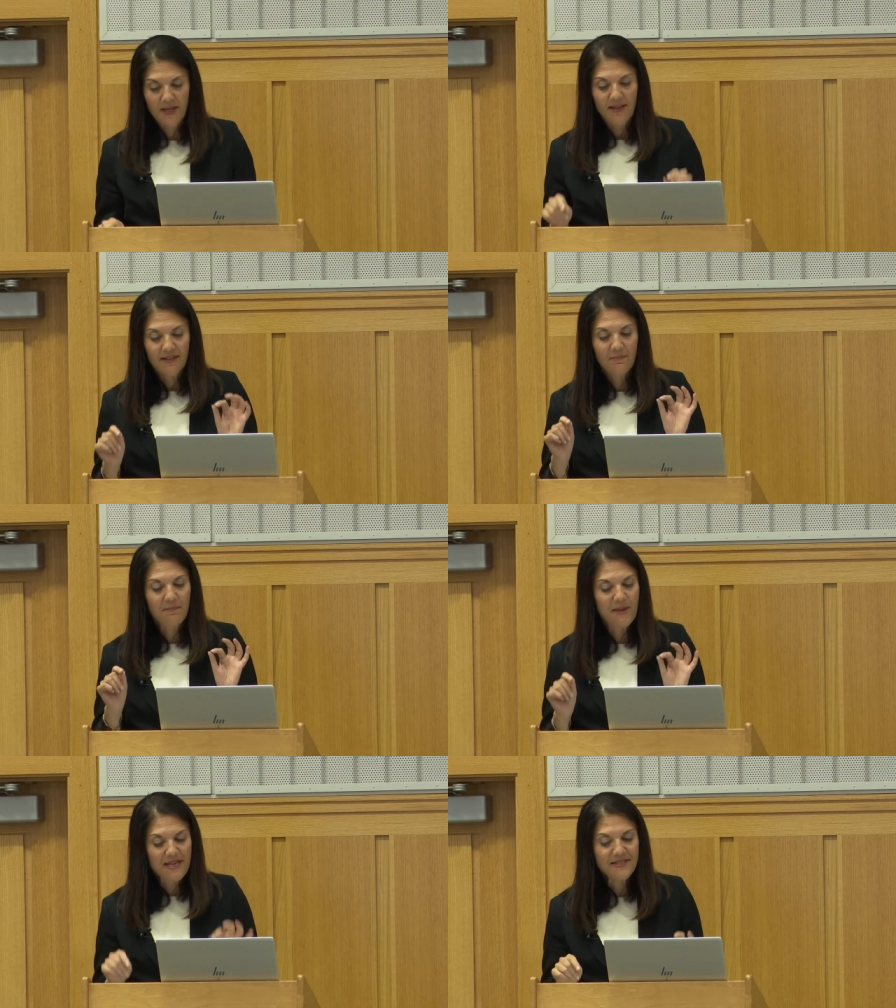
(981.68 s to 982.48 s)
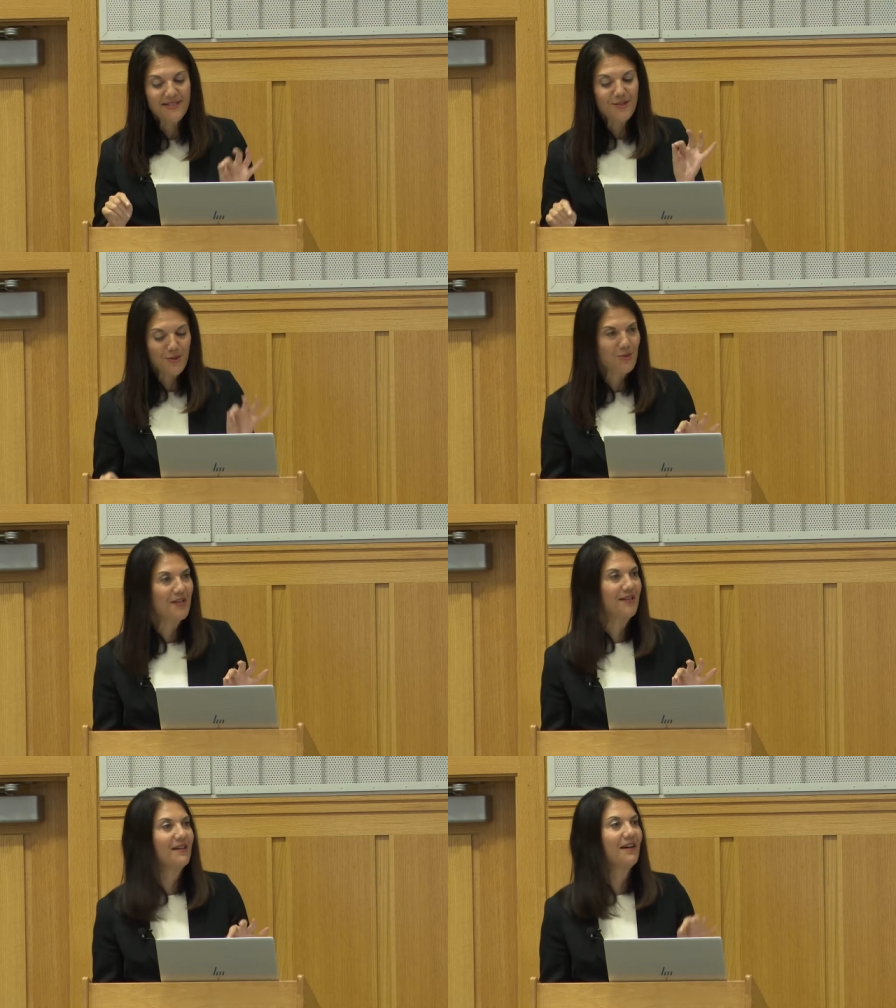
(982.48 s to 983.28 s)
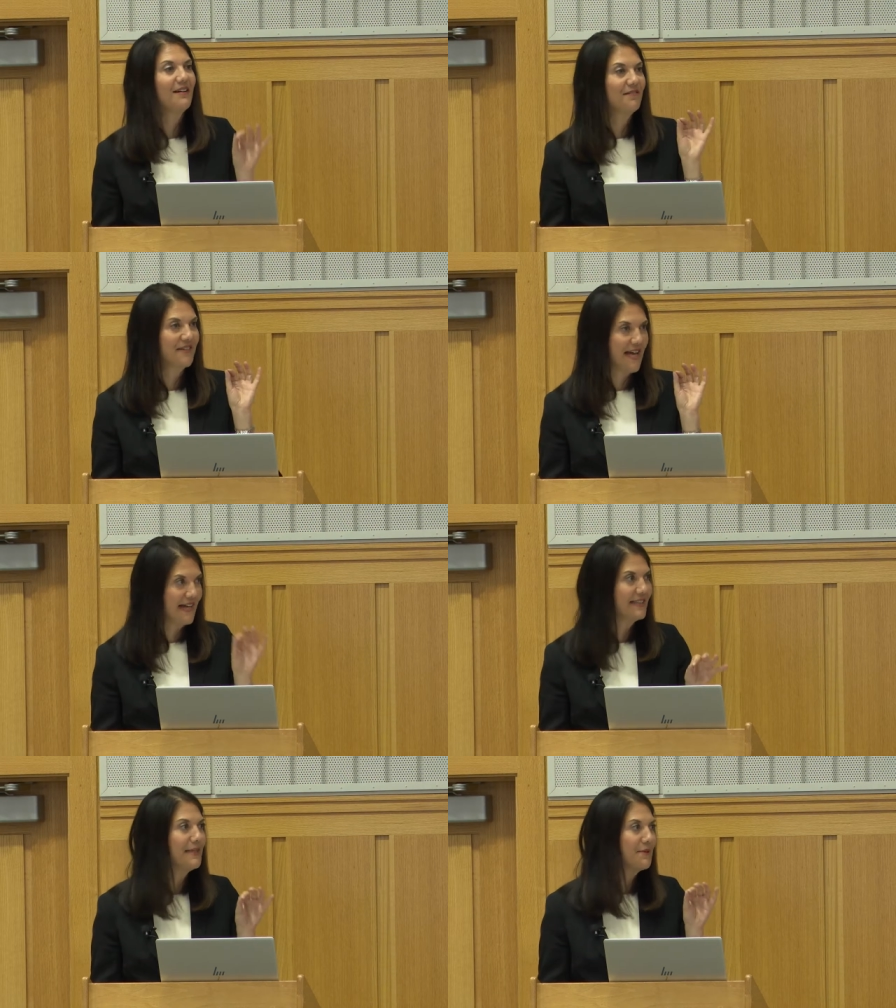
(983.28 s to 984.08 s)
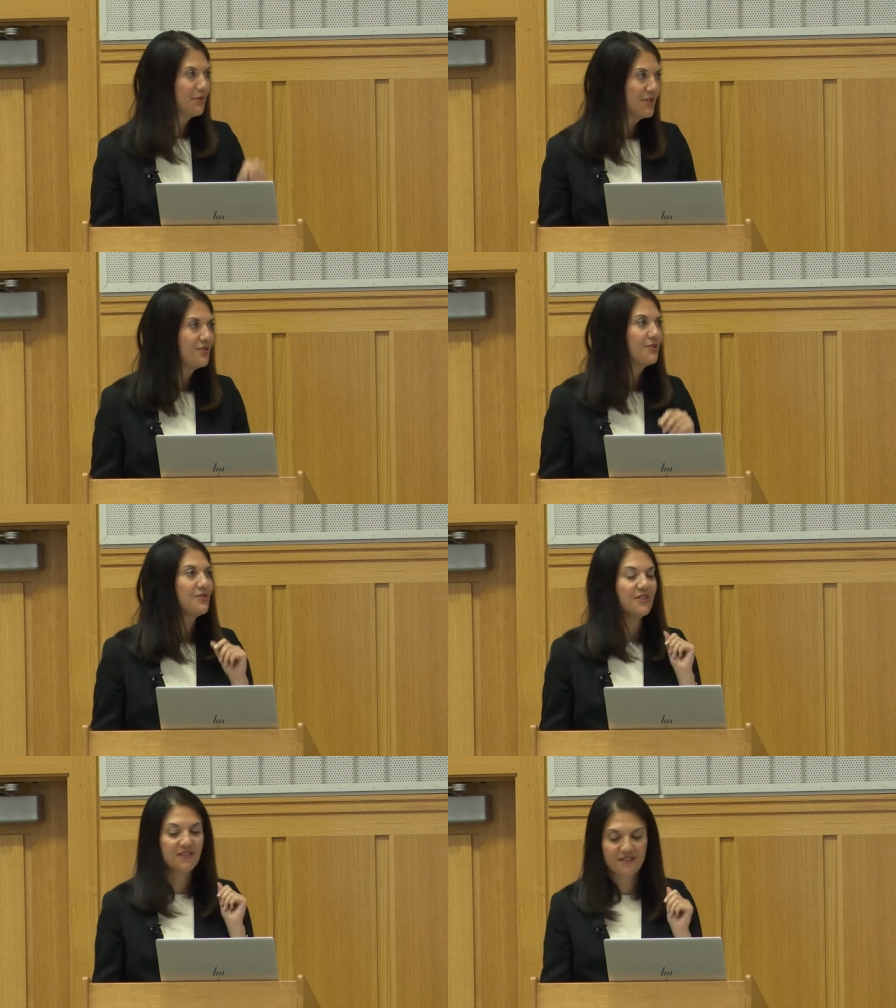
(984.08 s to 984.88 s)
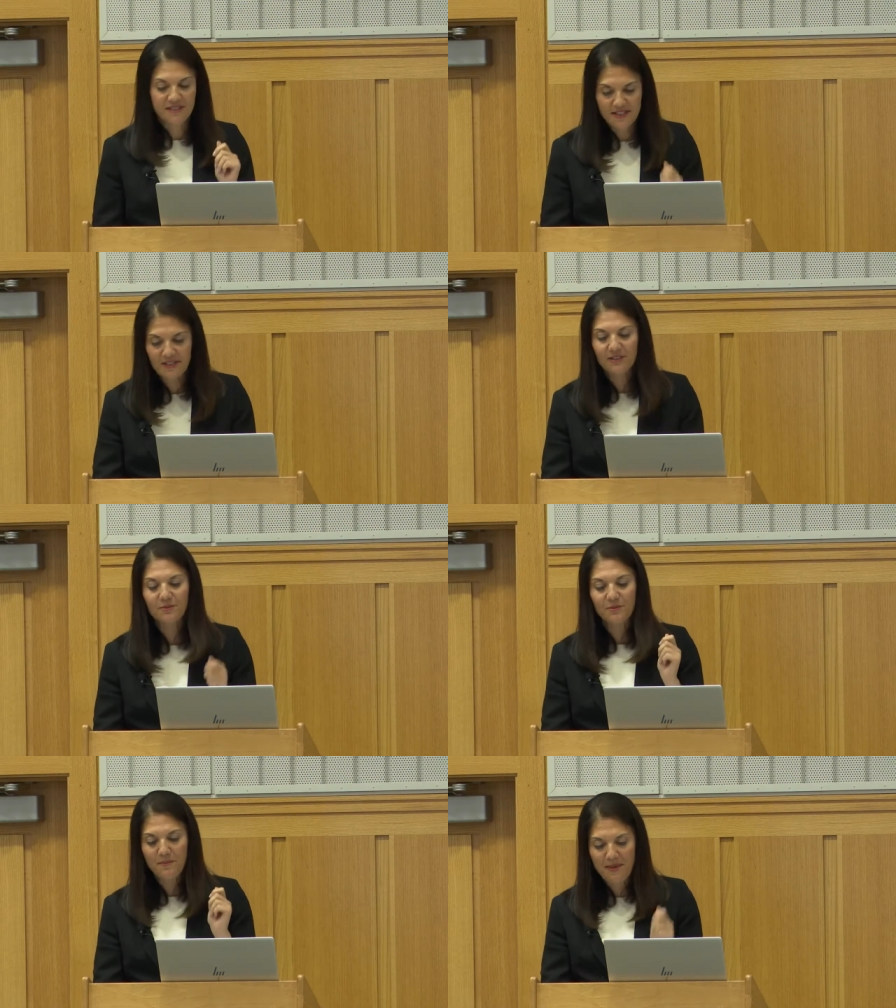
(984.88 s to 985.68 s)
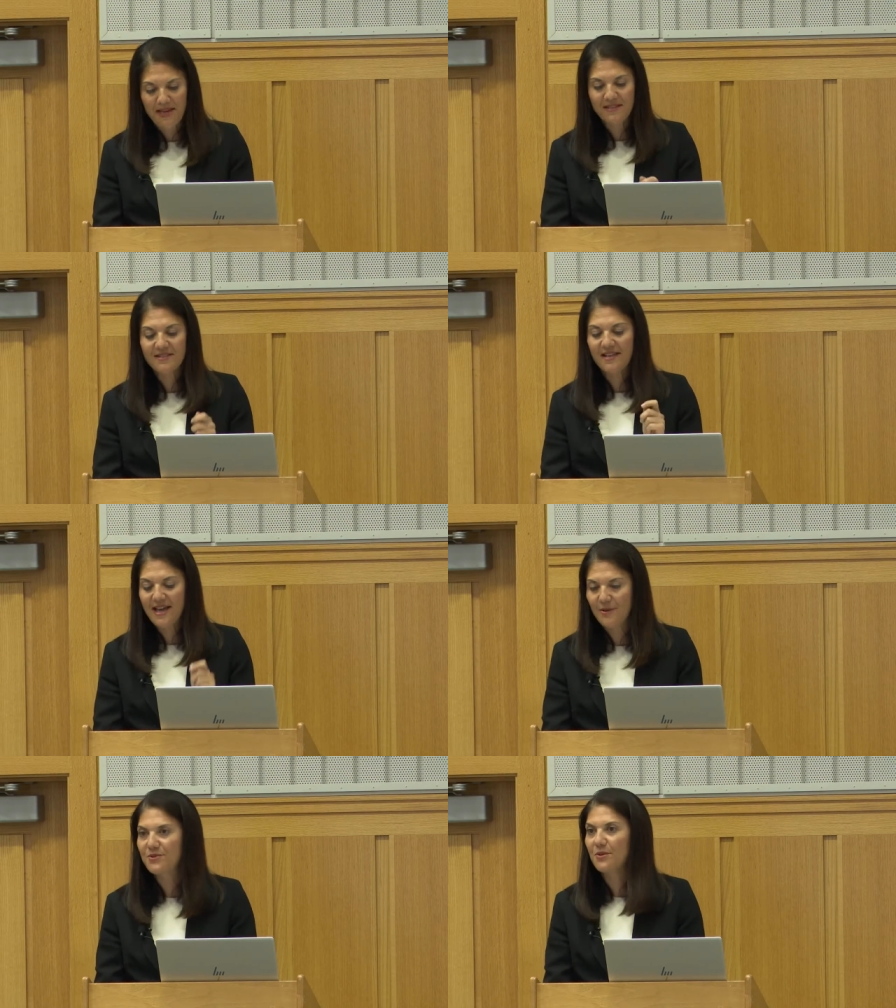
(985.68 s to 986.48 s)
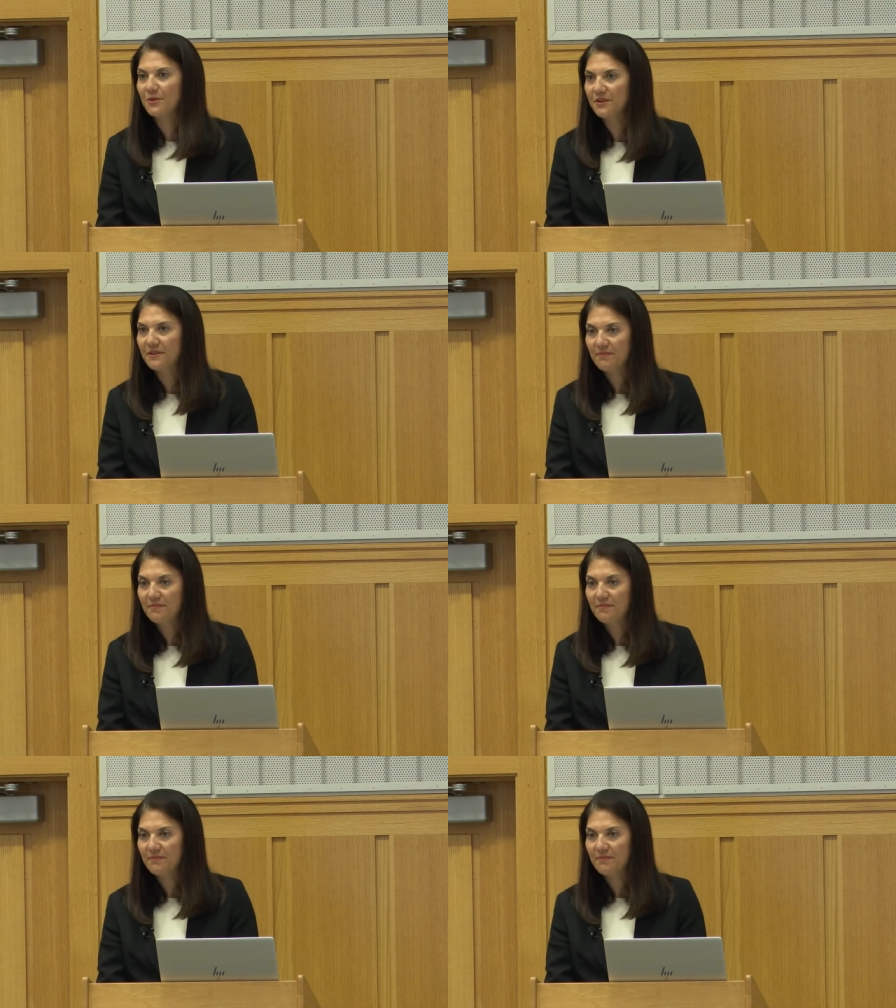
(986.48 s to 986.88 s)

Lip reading: The basic unit of academic research still remains the household.